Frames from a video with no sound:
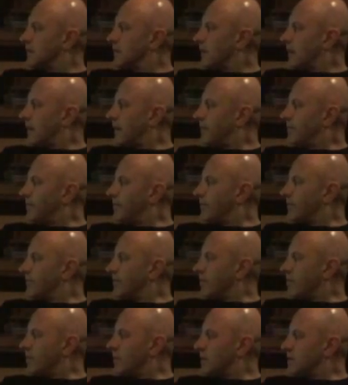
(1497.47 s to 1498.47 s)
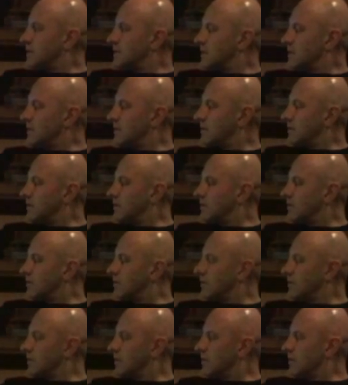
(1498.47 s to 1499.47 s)
For me to
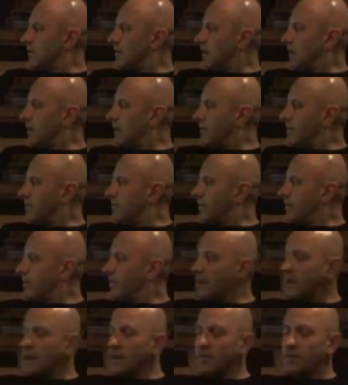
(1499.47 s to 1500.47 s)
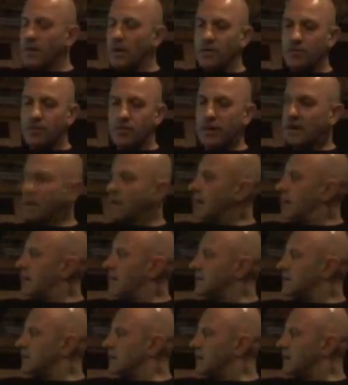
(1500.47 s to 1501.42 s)
think about bringing it into